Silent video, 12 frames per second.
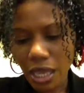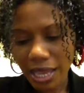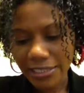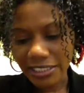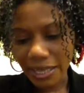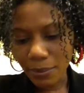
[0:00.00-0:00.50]

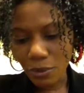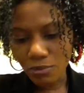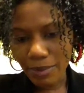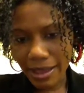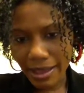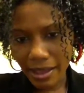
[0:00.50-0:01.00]
I shampooed
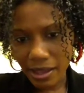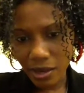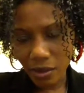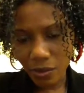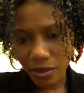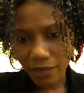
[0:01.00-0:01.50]
my
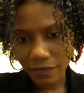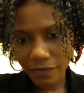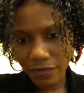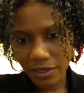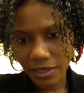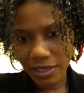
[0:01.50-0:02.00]
hair with
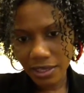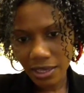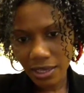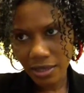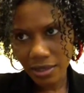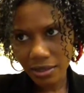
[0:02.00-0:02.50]

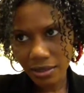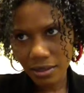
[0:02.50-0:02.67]
kink,